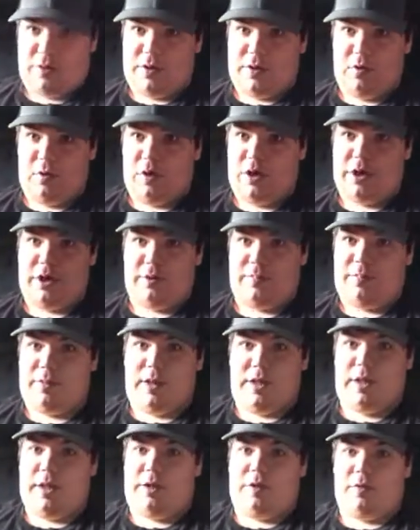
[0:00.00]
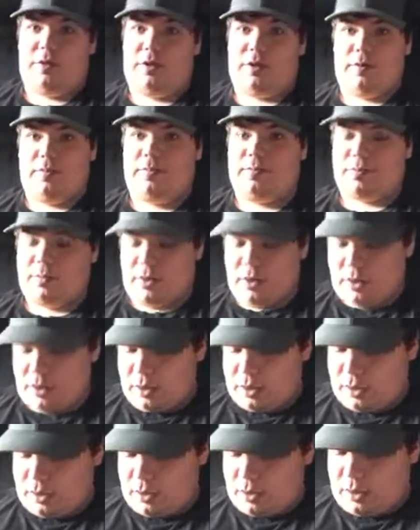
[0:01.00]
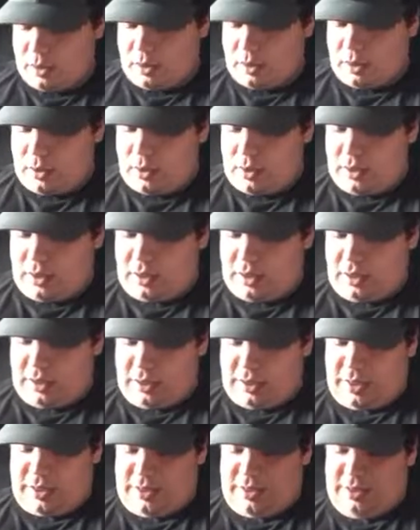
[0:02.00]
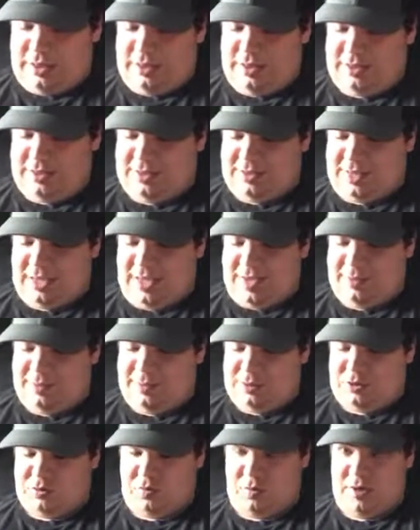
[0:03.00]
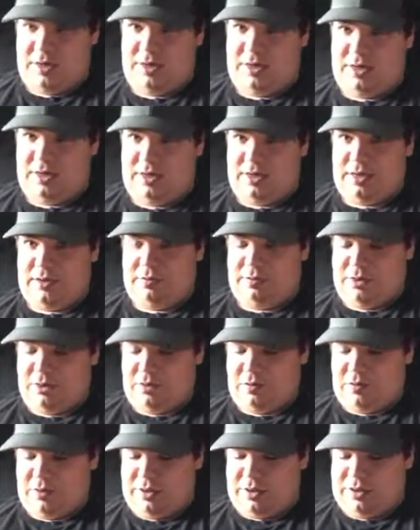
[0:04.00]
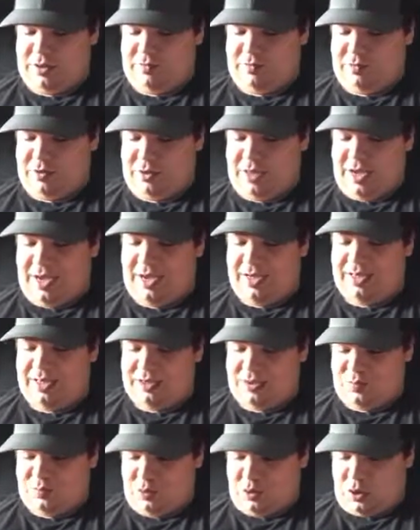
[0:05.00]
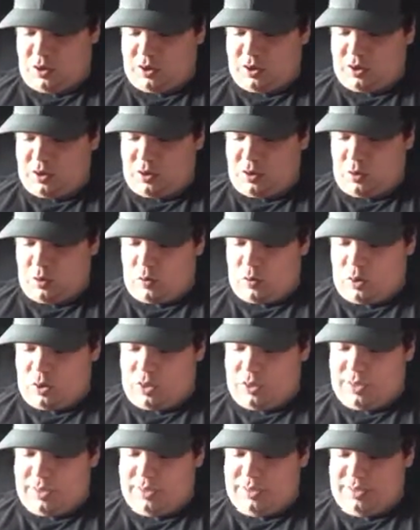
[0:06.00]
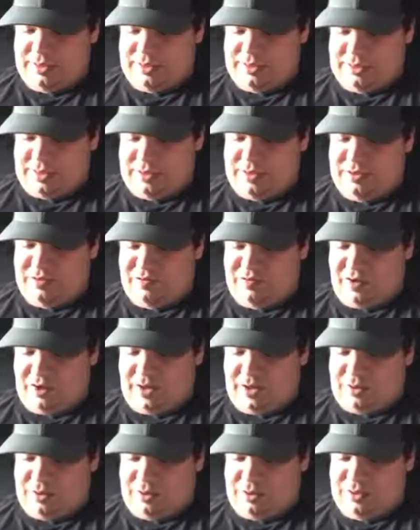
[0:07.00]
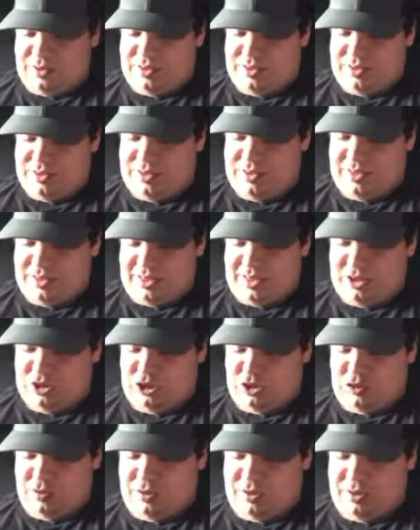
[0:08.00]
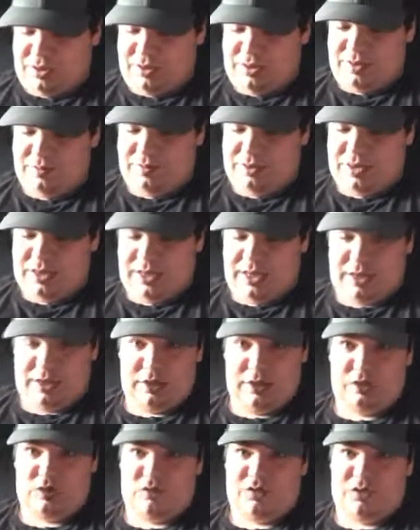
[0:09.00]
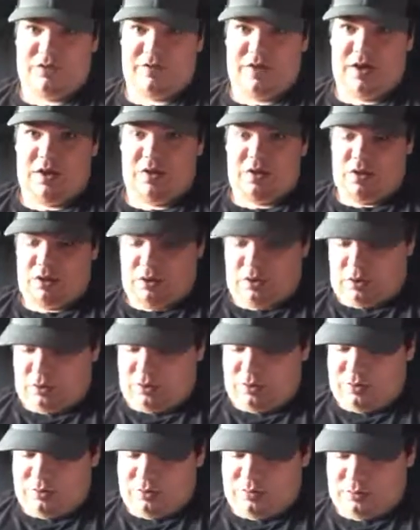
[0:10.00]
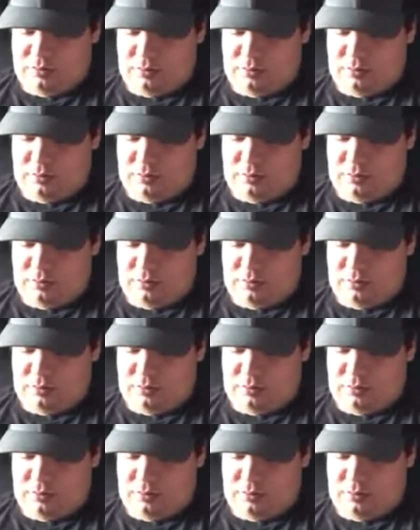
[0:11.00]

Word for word: required, I don't know. And this game is rated M, and the reason for that is blood and gore, intense violence, sexual themes, and use of alcohol.